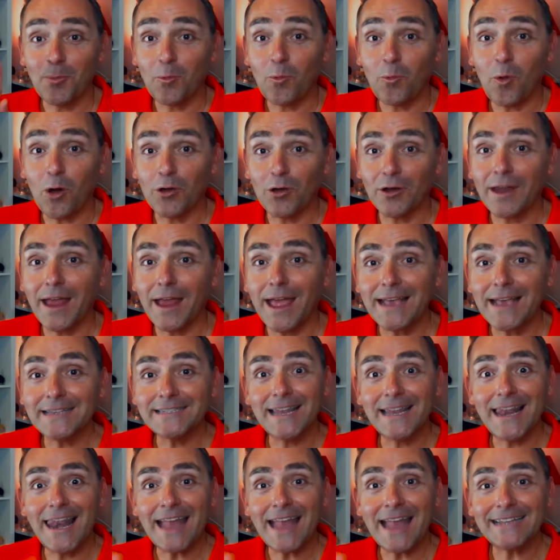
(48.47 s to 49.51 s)
one is
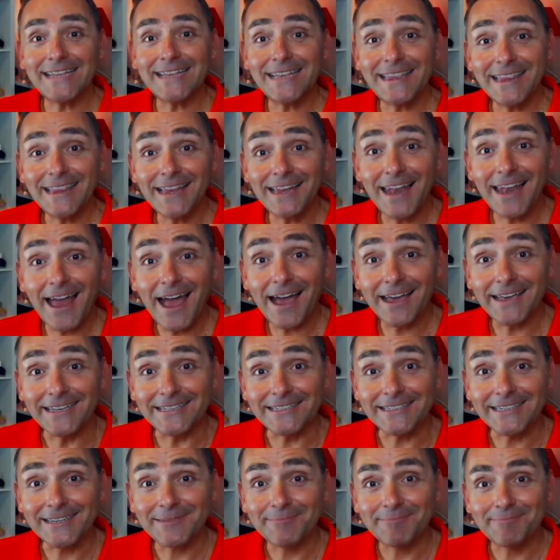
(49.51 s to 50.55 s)
let in the
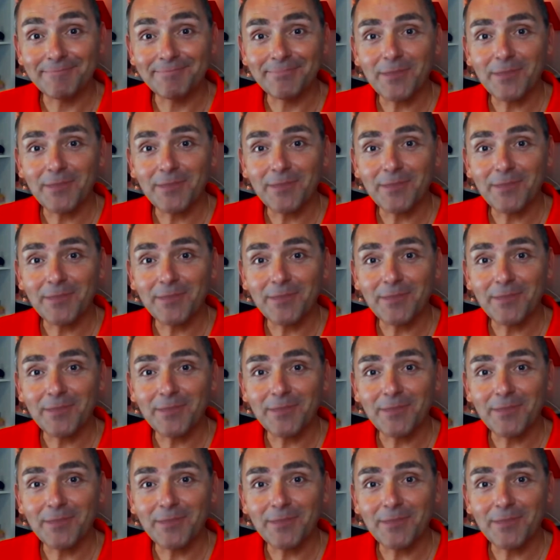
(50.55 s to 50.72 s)
light.